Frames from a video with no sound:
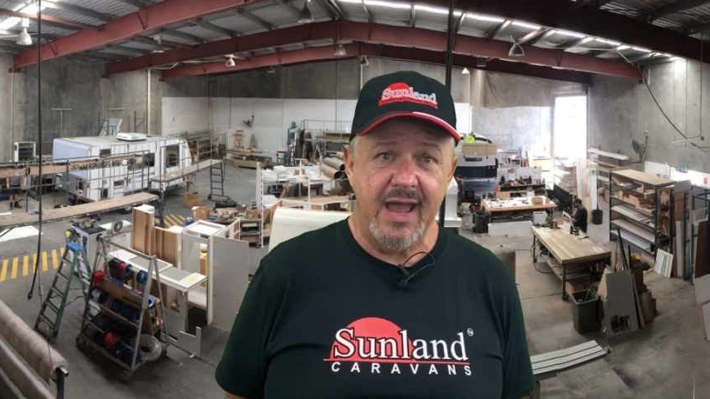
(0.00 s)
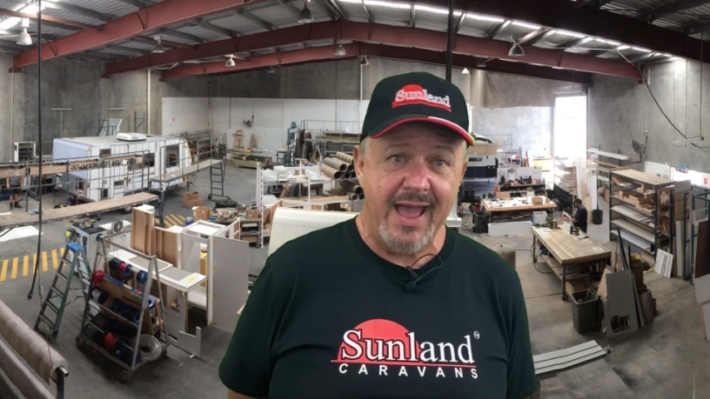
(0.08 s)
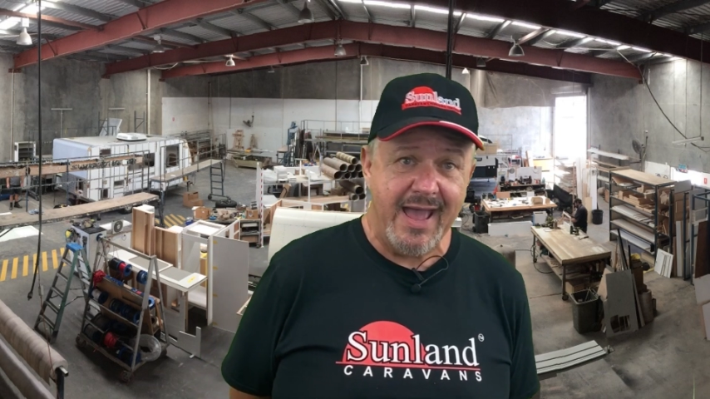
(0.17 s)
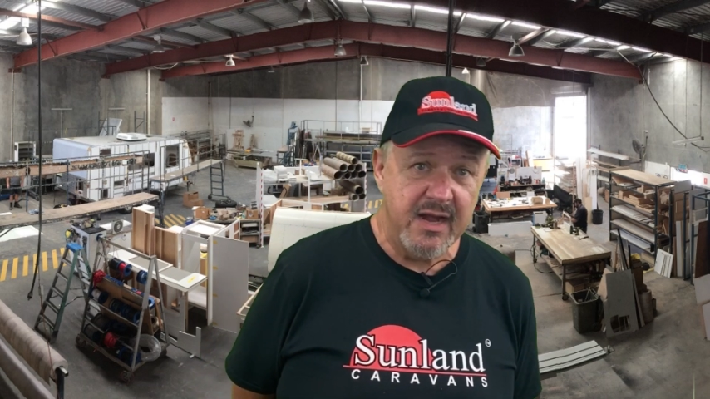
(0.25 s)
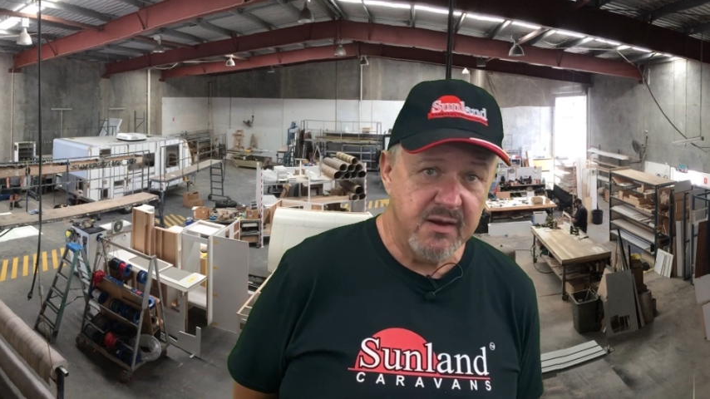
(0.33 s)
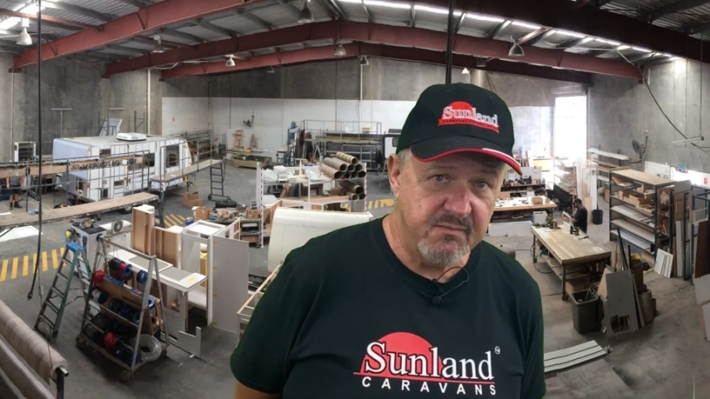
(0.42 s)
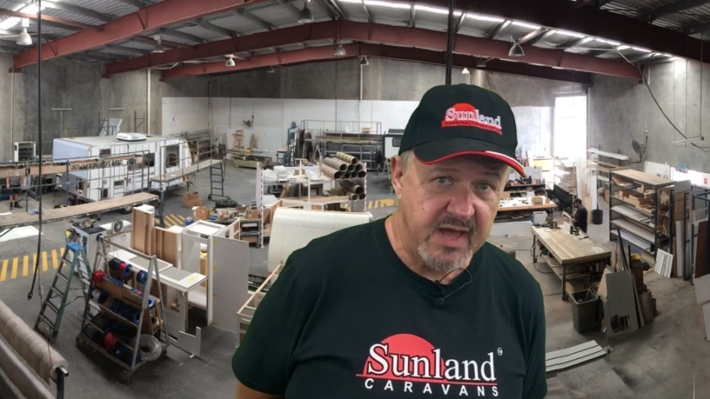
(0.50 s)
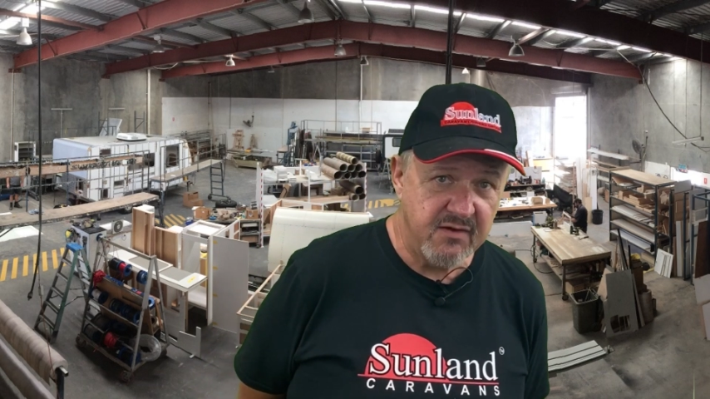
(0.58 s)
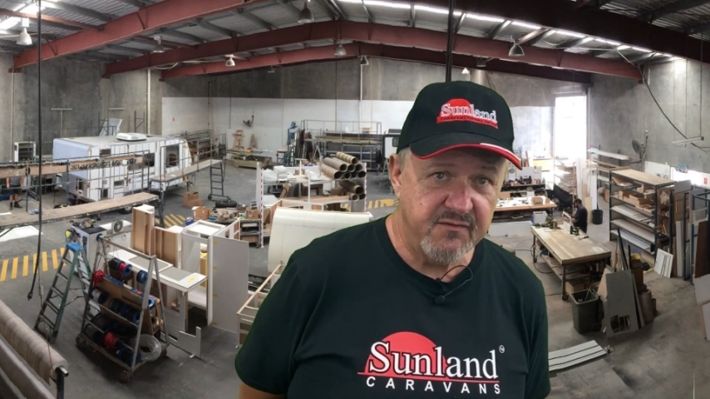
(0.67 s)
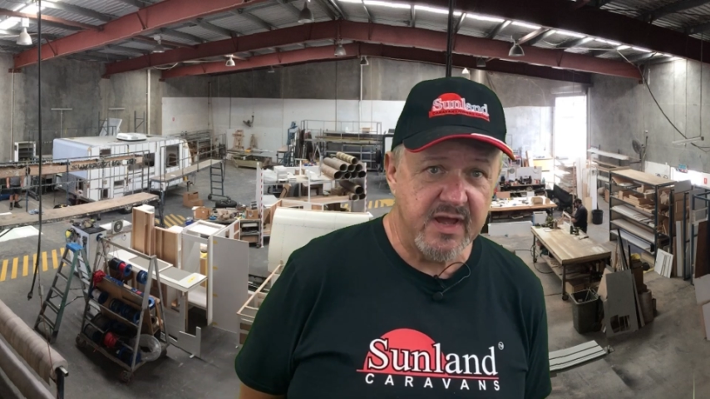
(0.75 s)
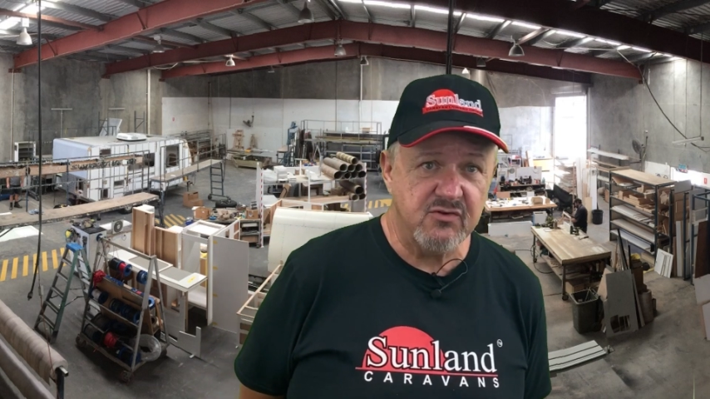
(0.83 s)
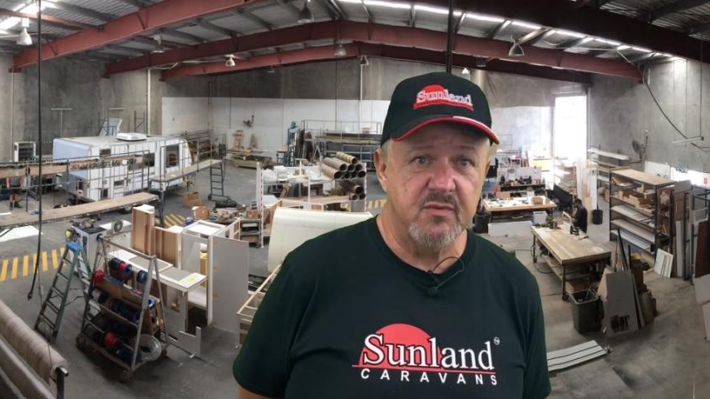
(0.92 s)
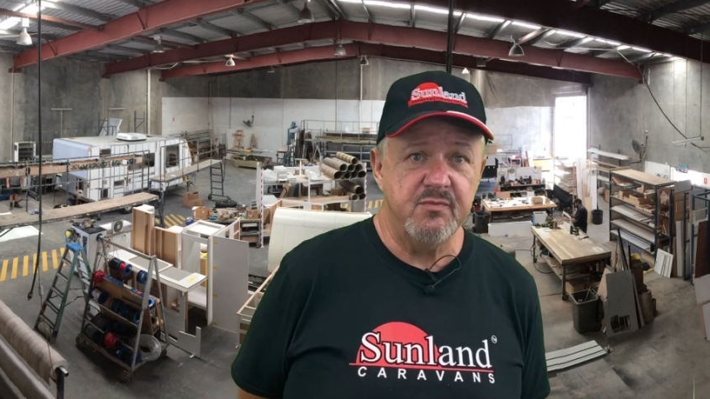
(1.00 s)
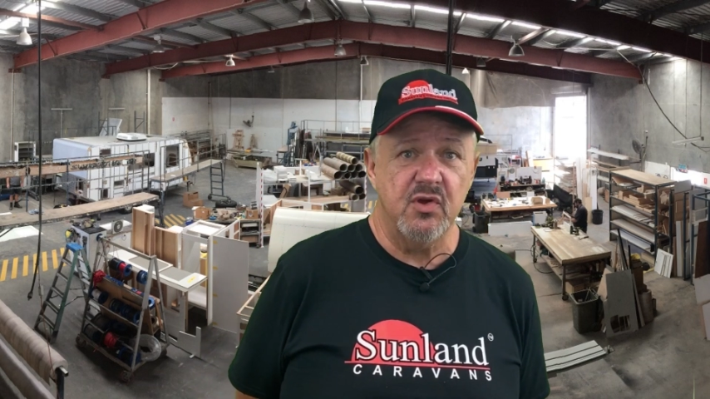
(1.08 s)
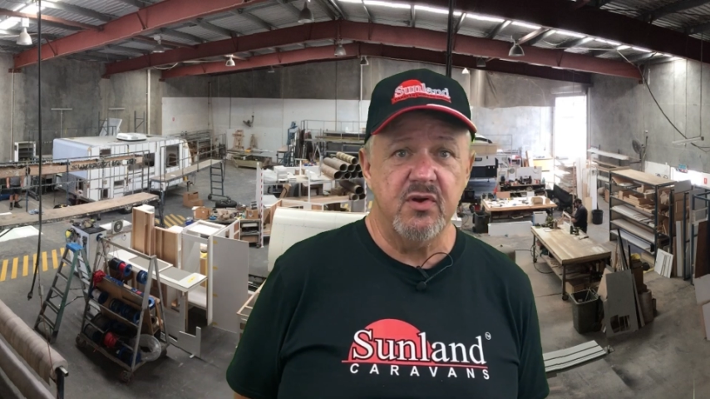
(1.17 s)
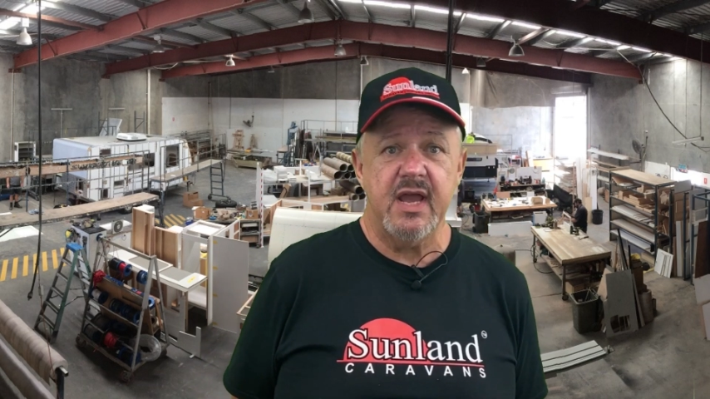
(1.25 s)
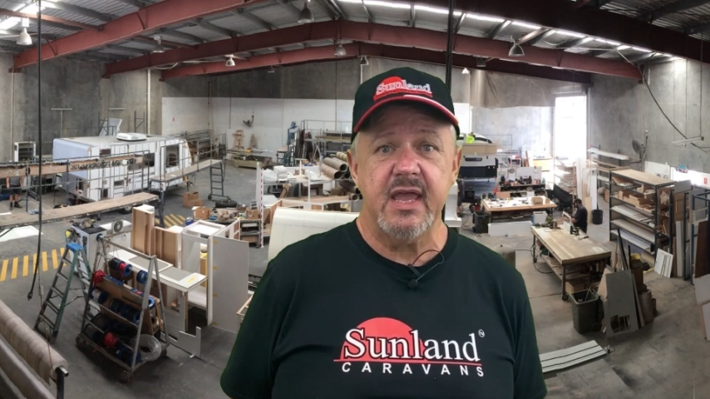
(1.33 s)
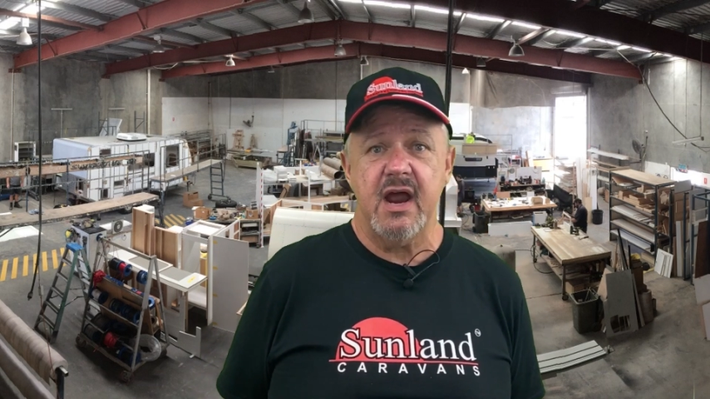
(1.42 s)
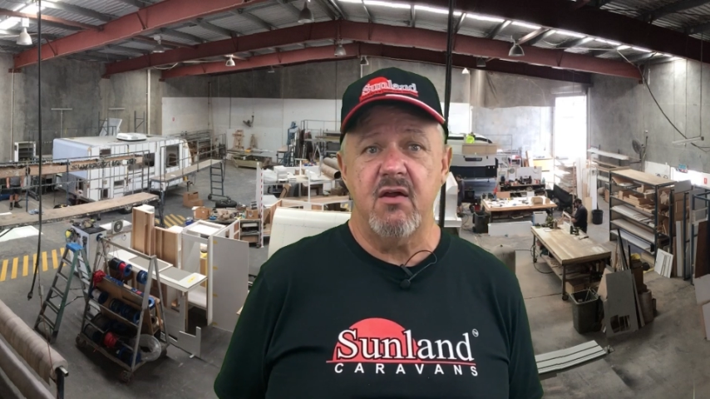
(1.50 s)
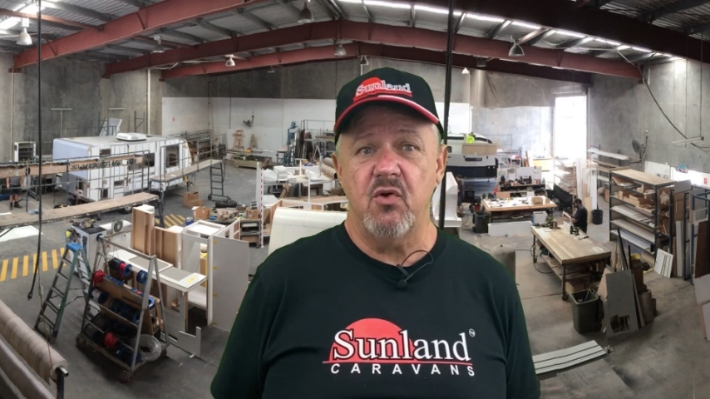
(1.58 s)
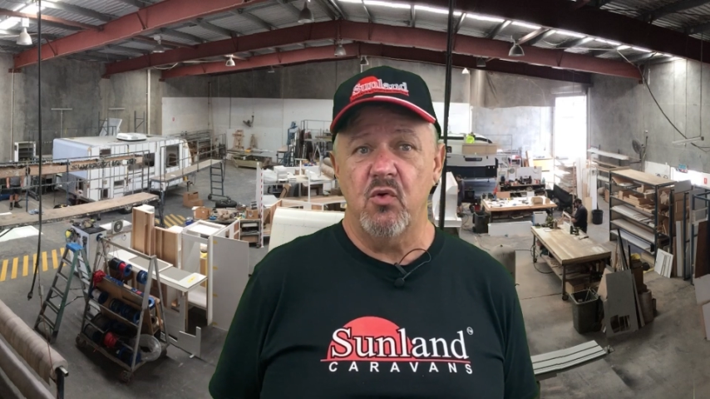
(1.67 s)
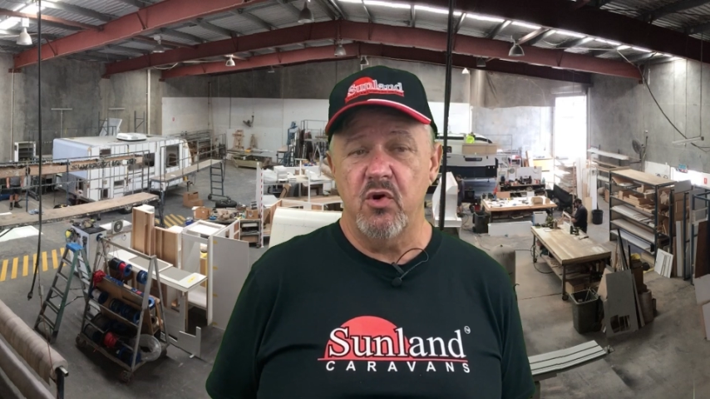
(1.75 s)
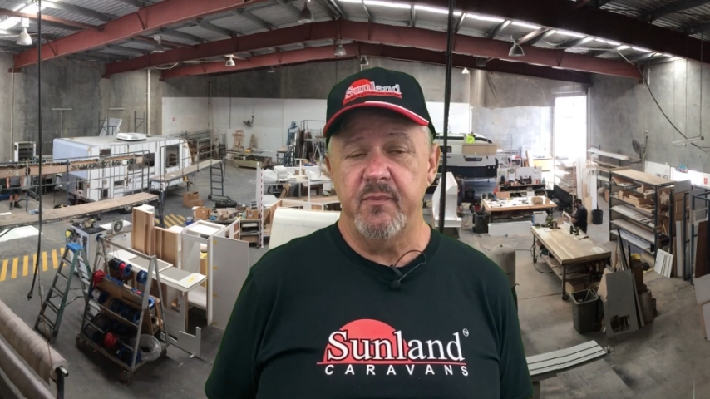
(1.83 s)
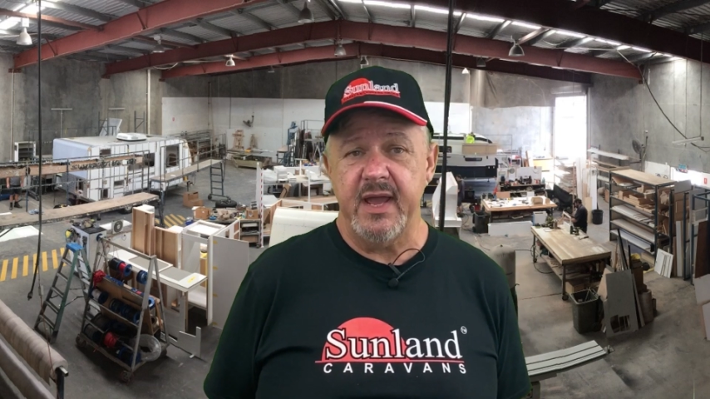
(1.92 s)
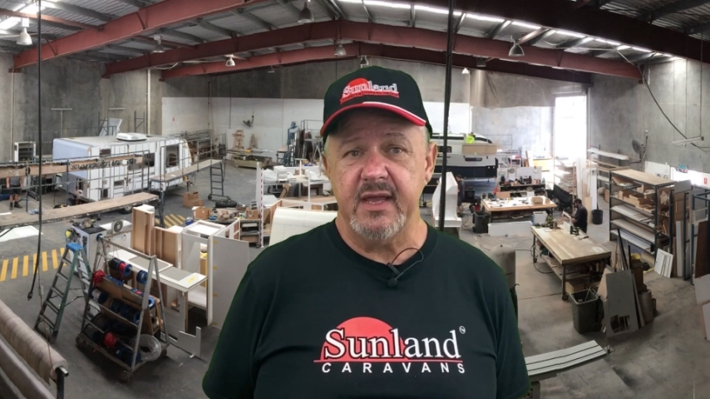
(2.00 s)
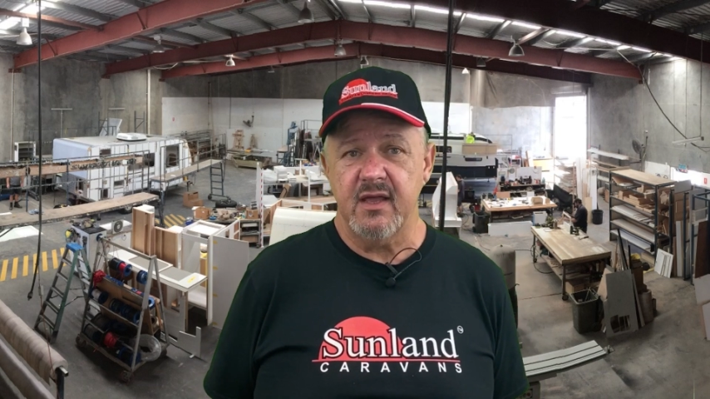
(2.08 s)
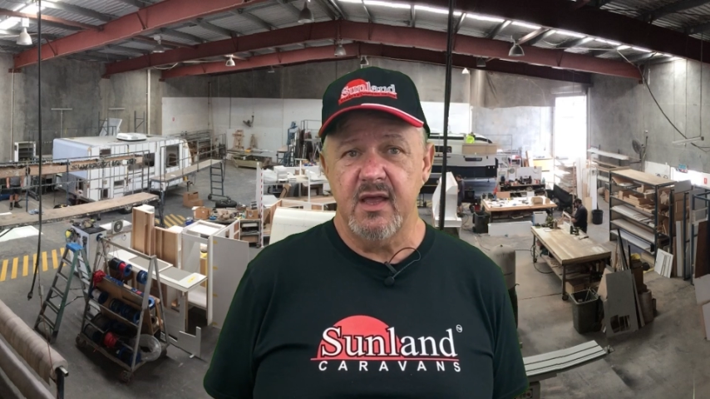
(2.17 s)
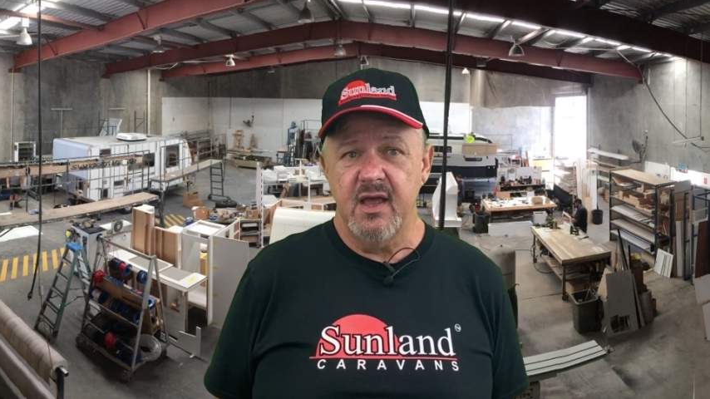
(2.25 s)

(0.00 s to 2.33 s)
and manufacturing beyond our current order bank.